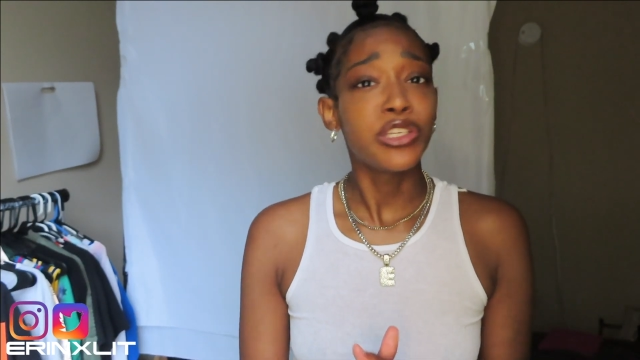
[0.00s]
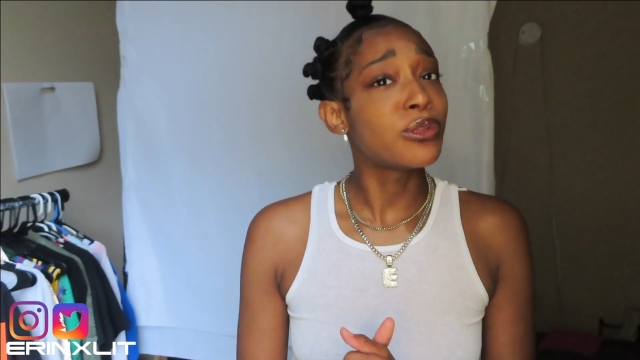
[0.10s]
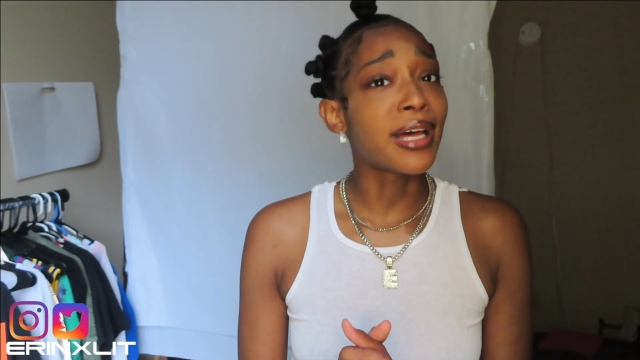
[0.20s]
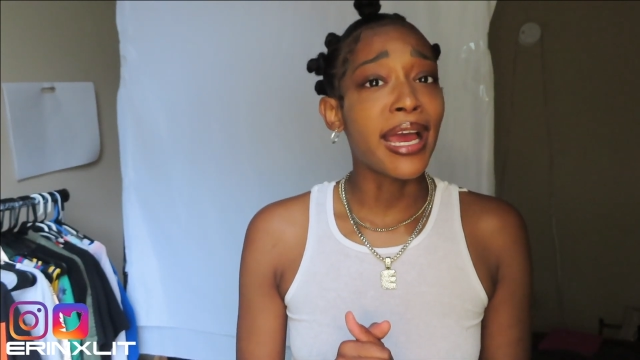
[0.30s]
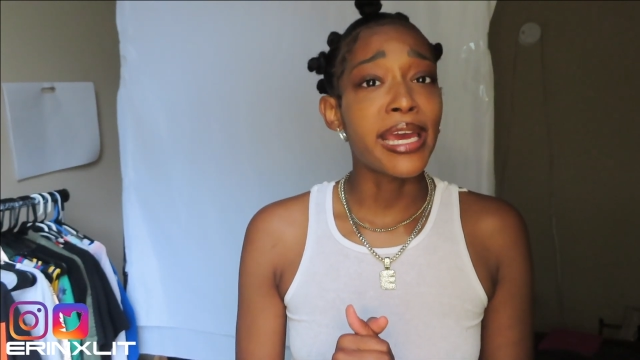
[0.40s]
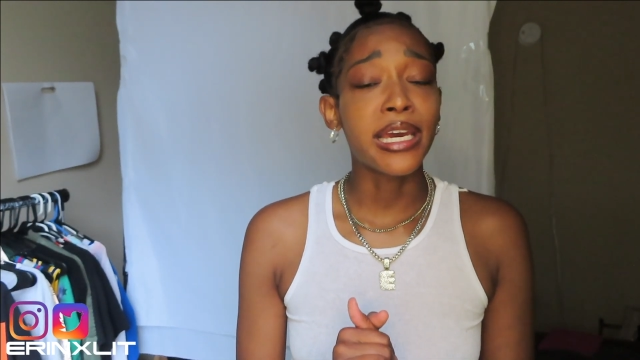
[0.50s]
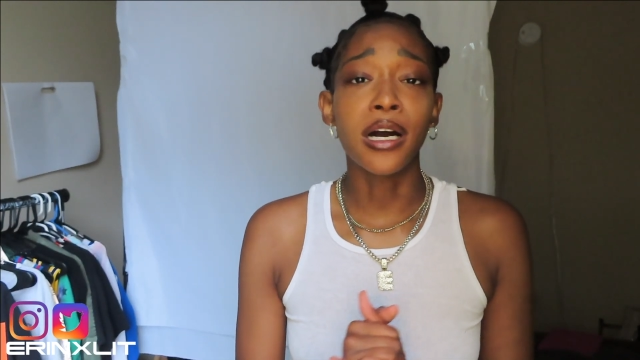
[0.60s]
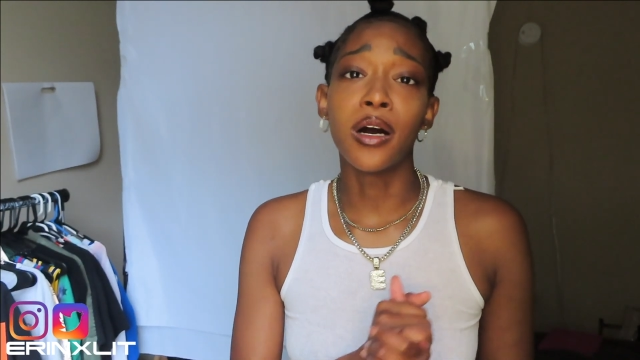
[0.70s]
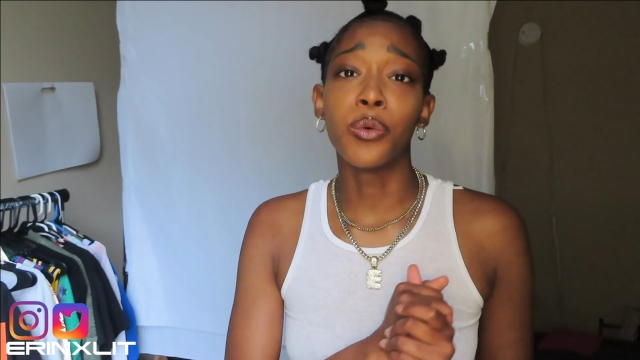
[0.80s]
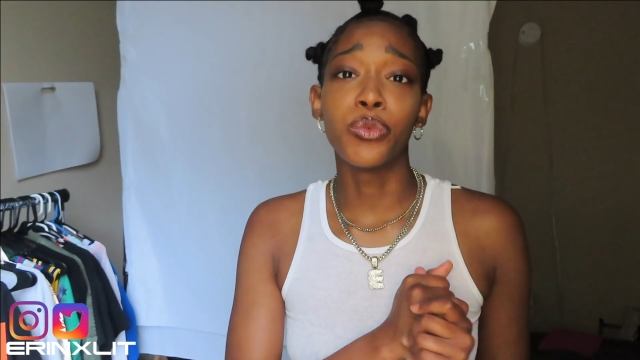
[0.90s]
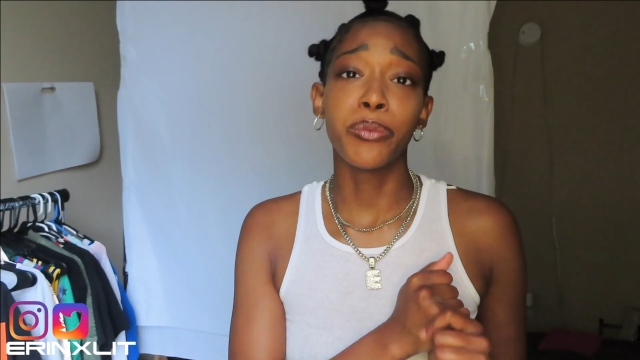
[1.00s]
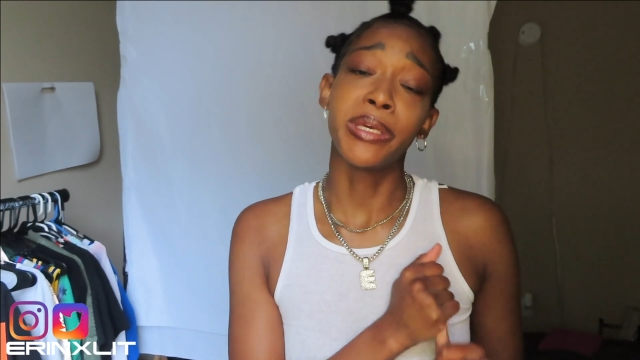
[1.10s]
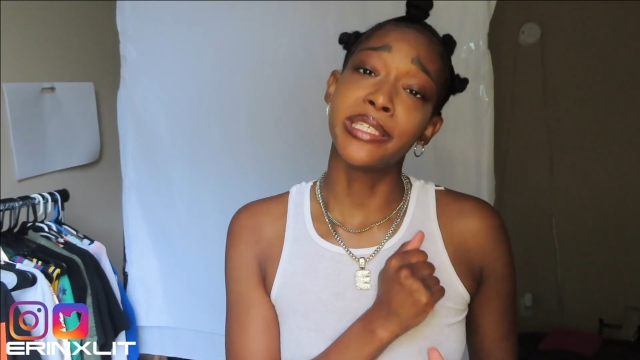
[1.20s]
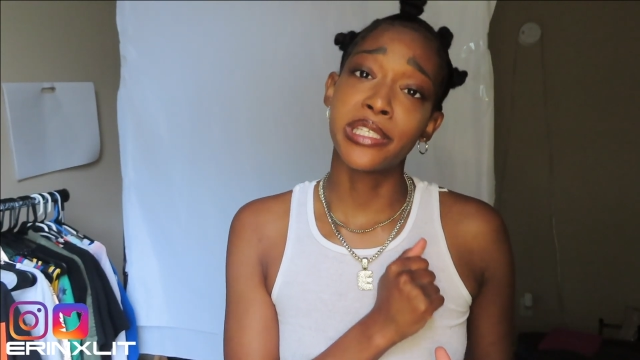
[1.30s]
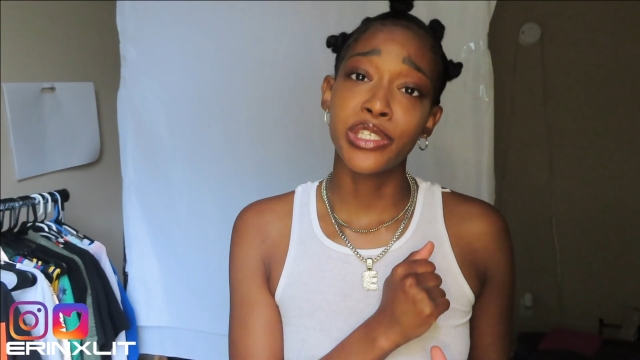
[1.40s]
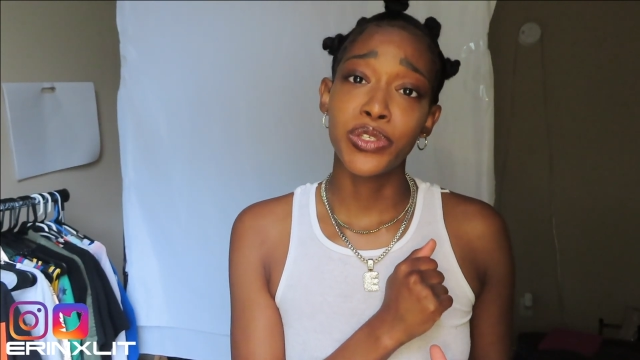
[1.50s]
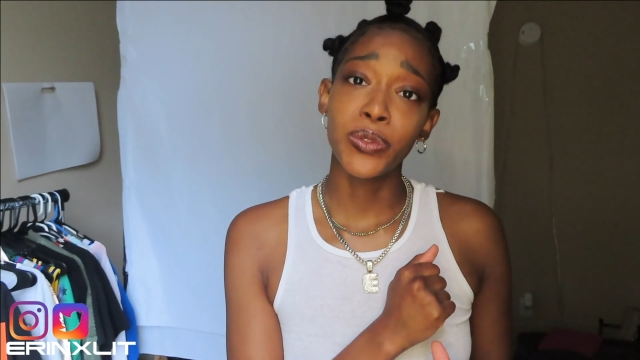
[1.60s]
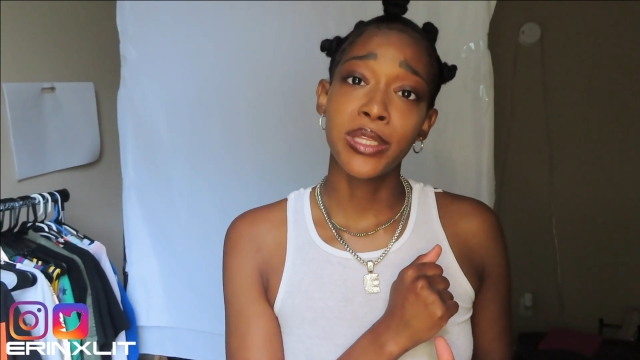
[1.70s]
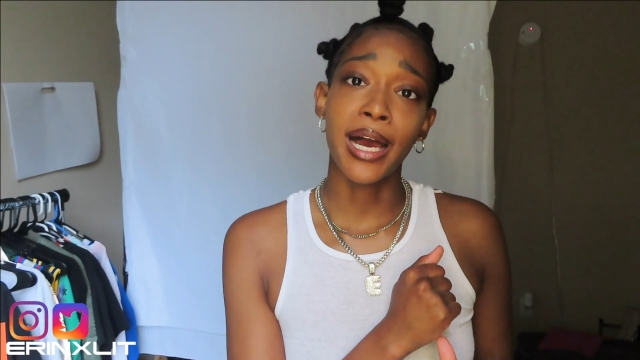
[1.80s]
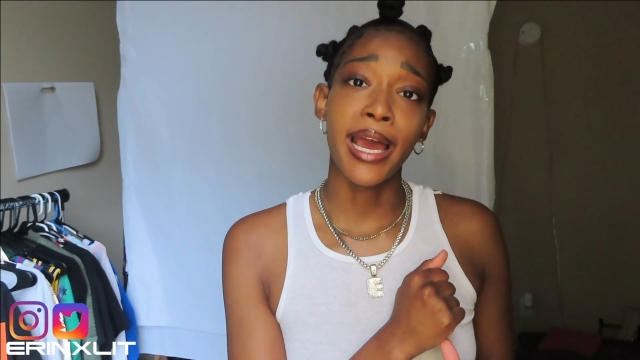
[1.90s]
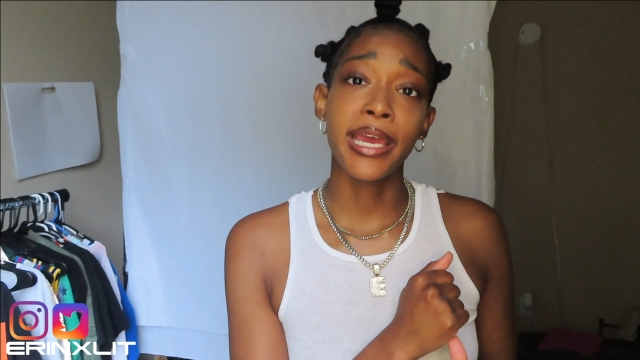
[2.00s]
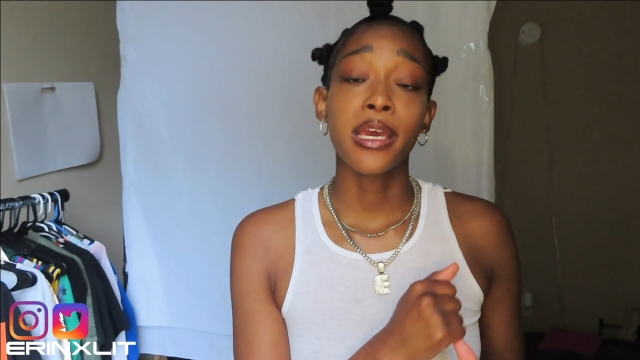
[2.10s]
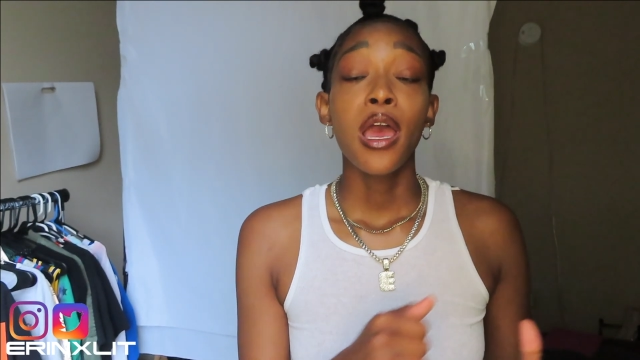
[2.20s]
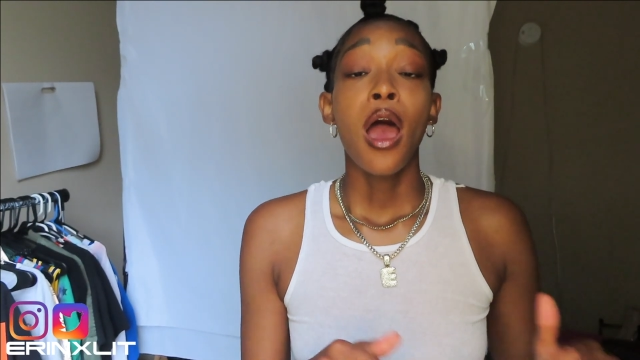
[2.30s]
you like, what pieces you like.